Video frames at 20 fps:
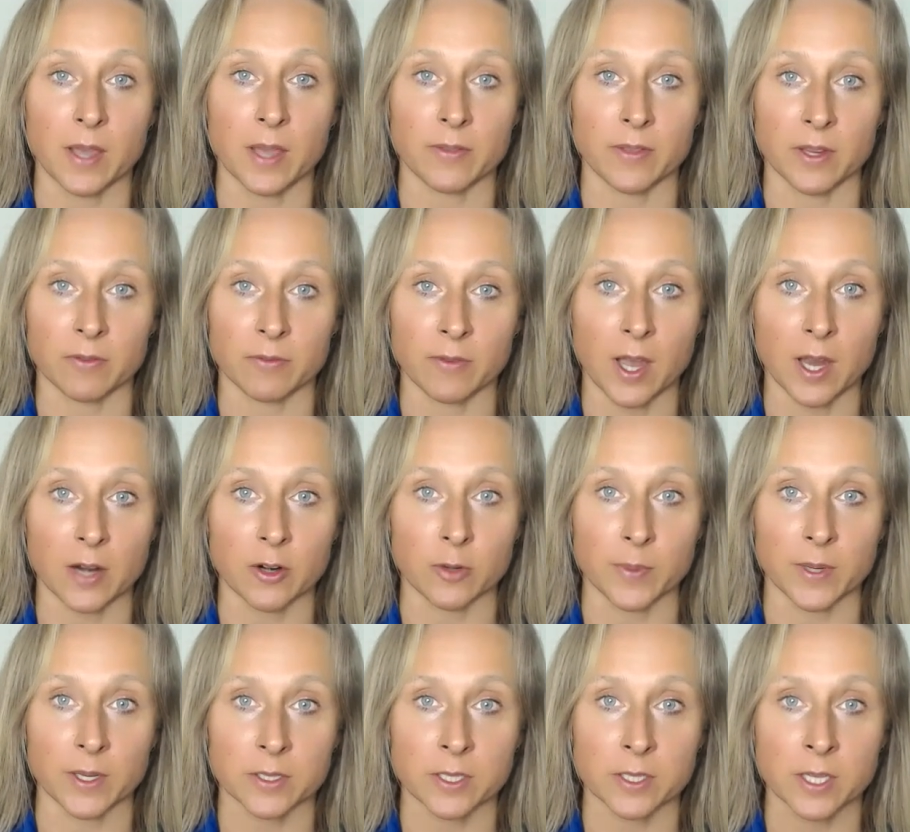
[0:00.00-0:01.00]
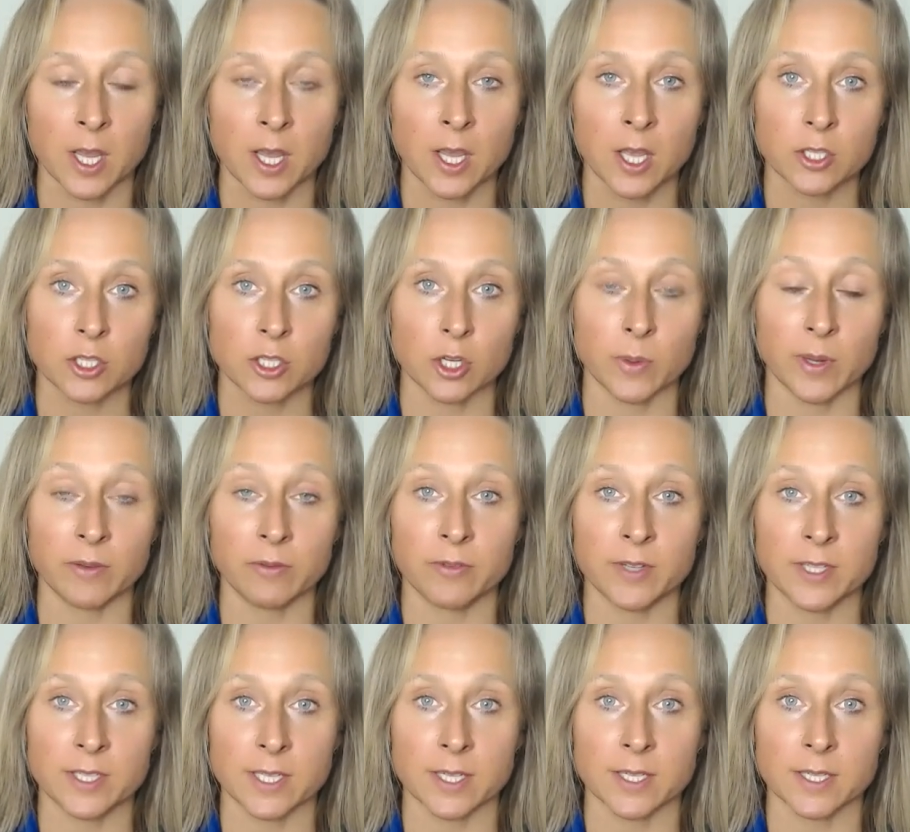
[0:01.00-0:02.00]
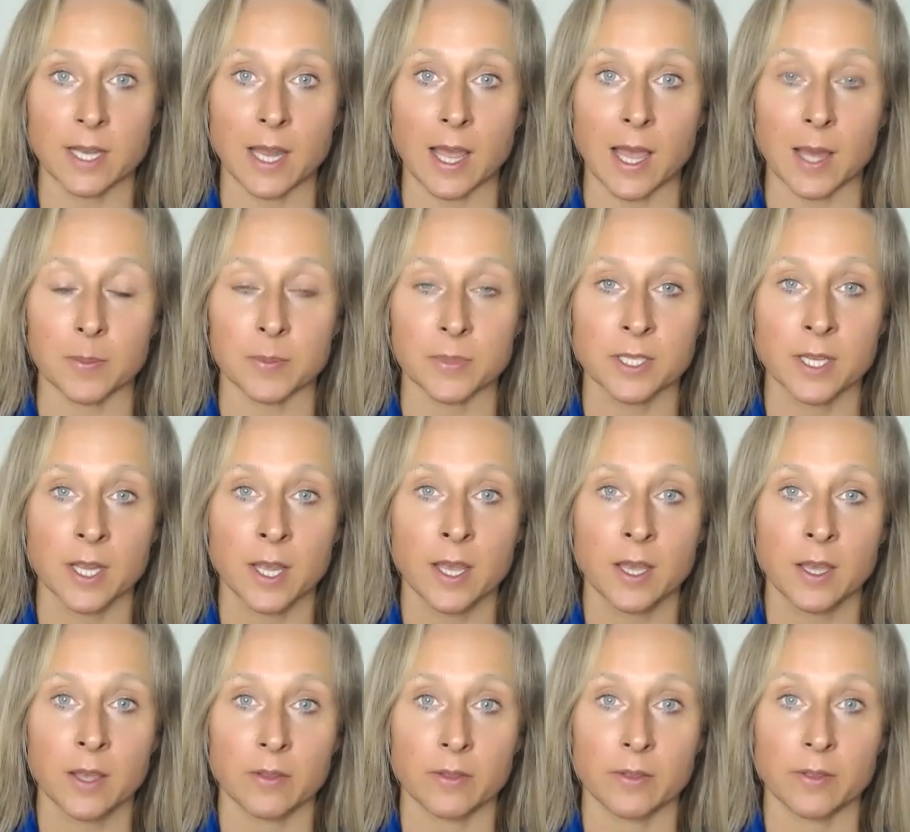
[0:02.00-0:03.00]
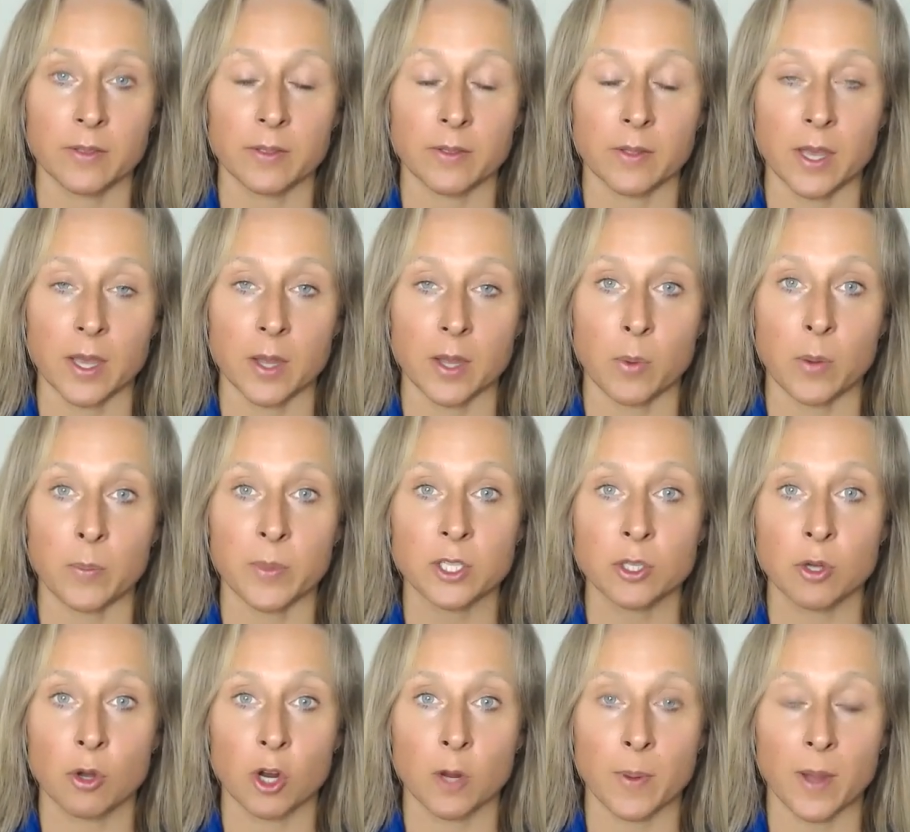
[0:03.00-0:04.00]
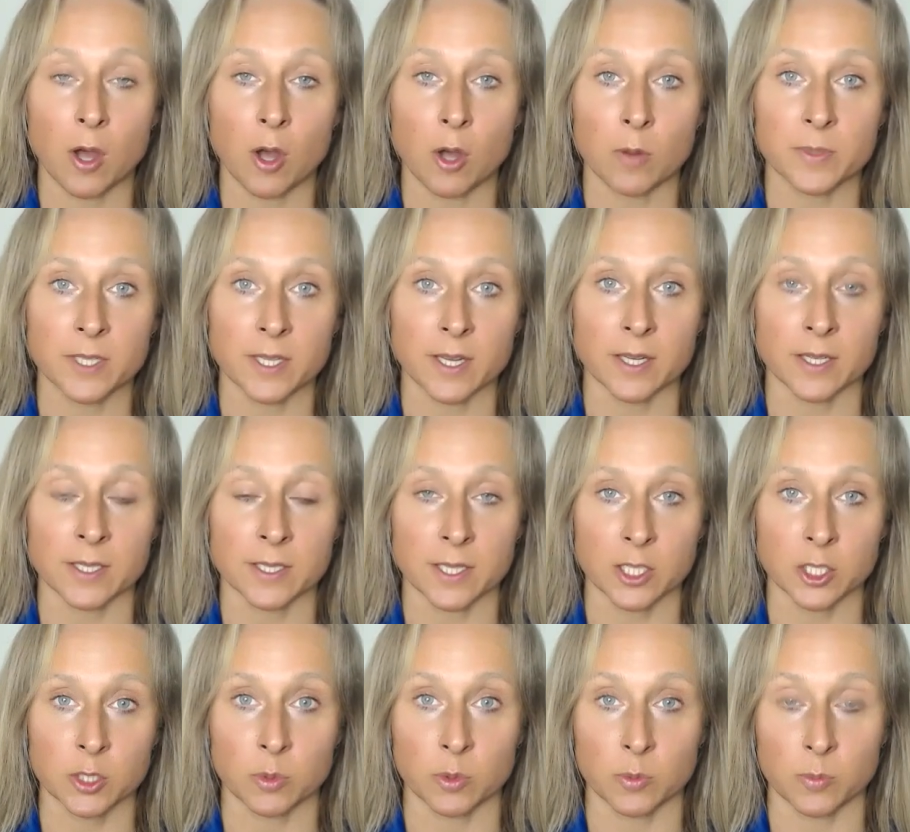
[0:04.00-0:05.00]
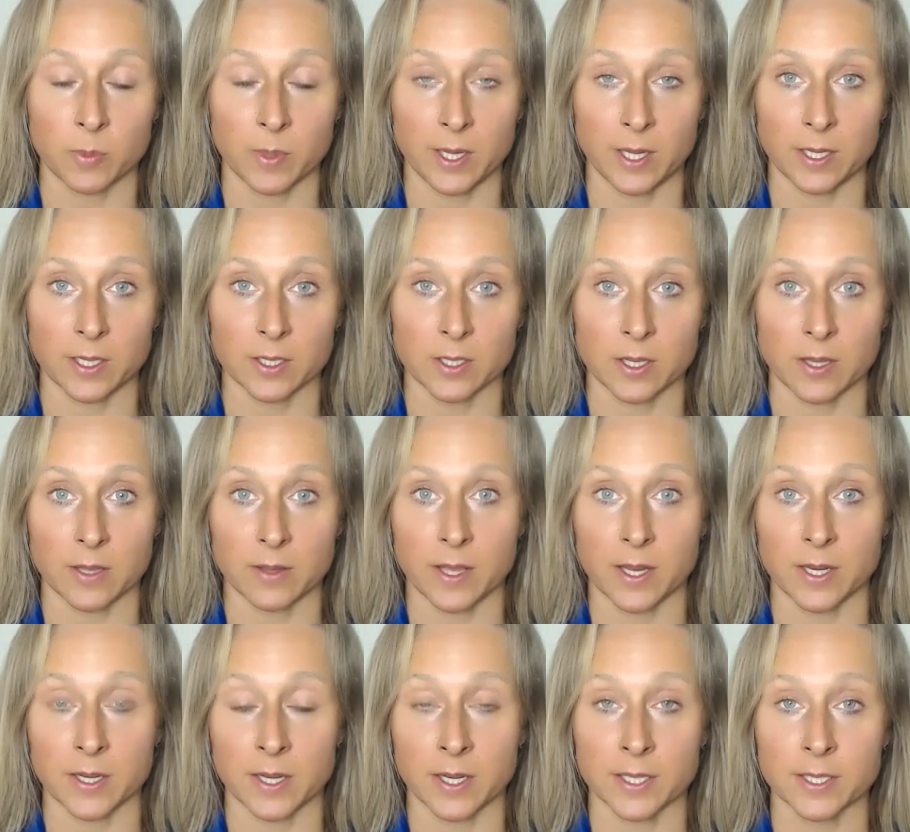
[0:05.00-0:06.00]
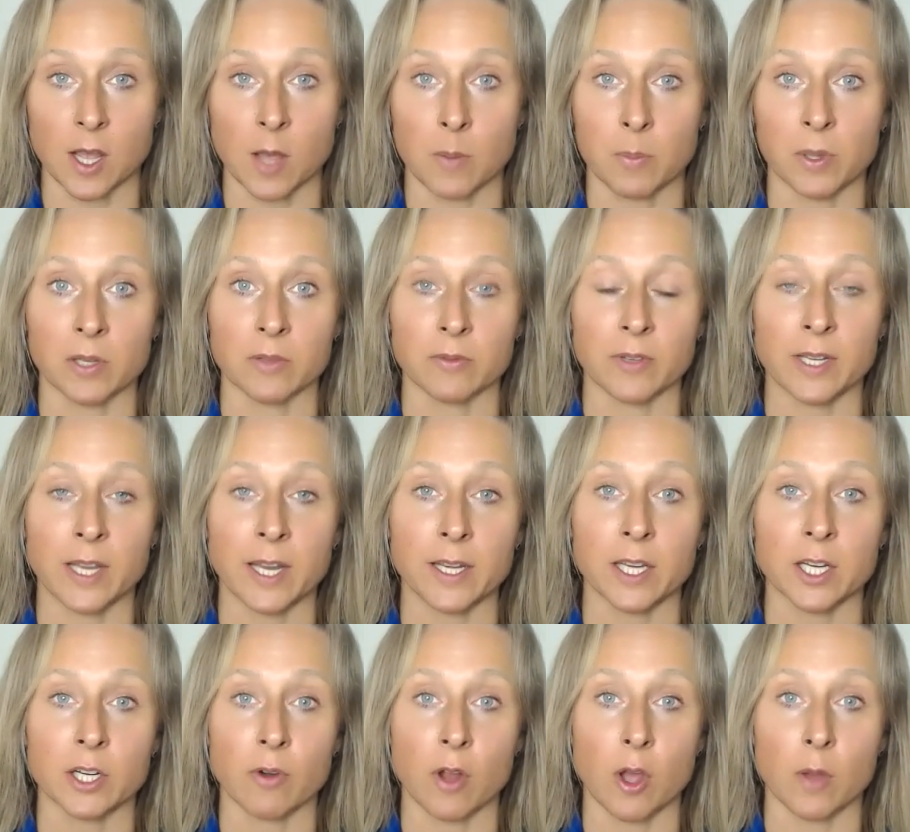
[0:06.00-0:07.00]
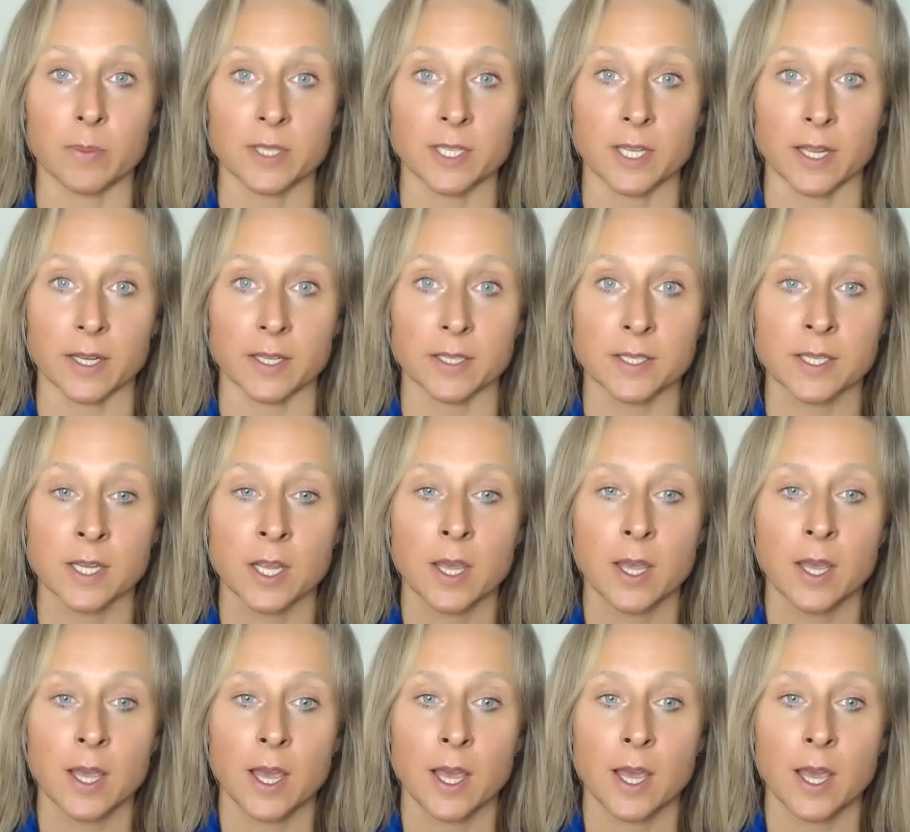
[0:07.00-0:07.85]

by the environment. So in physics labs, when we talk about optics, this would be an example of linear optics.